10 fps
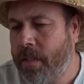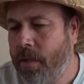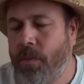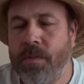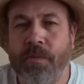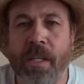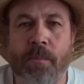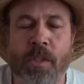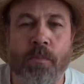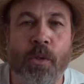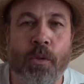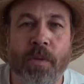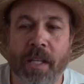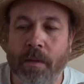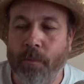It was a famous
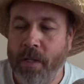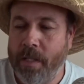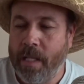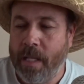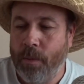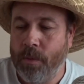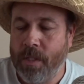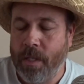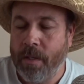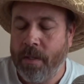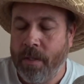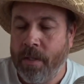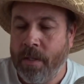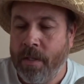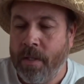movie, and one of
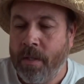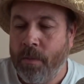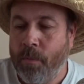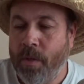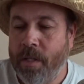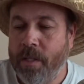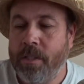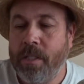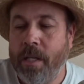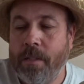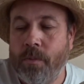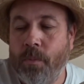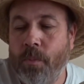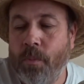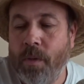the shots
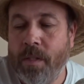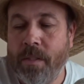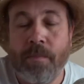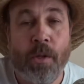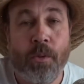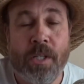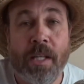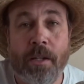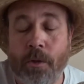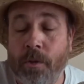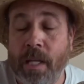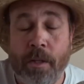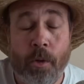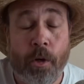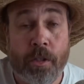was of those that
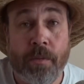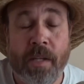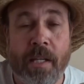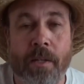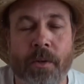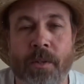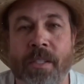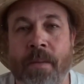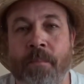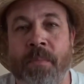arch of antlers.